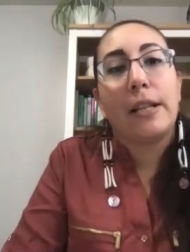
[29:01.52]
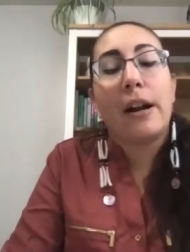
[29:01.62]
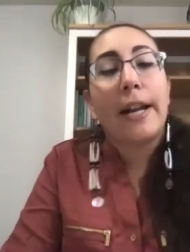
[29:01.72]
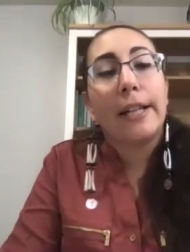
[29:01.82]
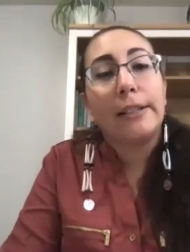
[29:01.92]
that
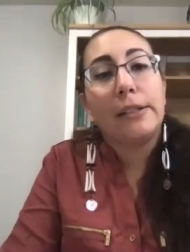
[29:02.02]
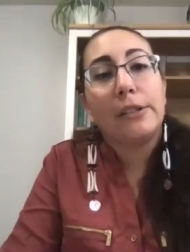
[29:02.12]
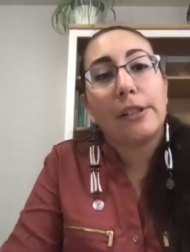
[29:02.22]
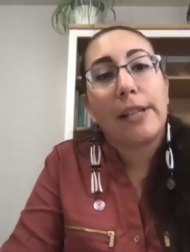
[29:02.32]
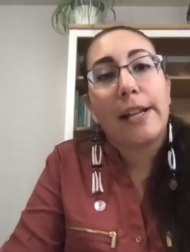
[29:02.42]
our
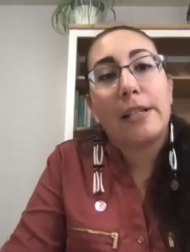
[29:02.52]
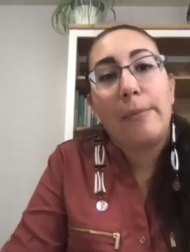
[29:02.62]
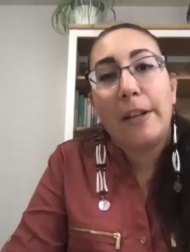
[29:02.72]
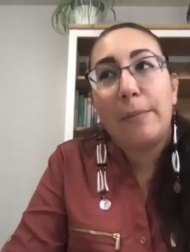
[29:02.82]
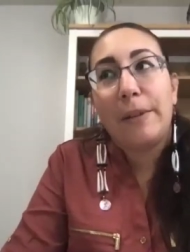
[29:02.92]
ancestors had to
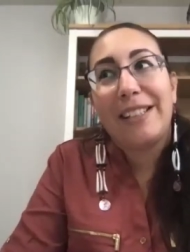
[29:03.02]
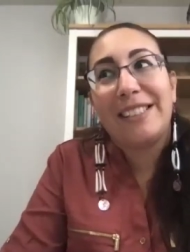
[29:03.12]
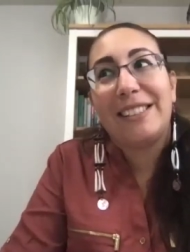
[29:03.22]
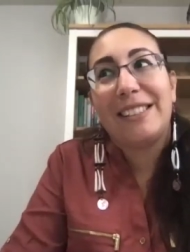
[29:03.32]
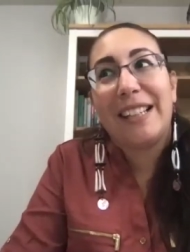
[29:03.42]
make
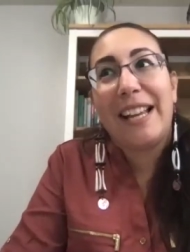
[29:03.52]
because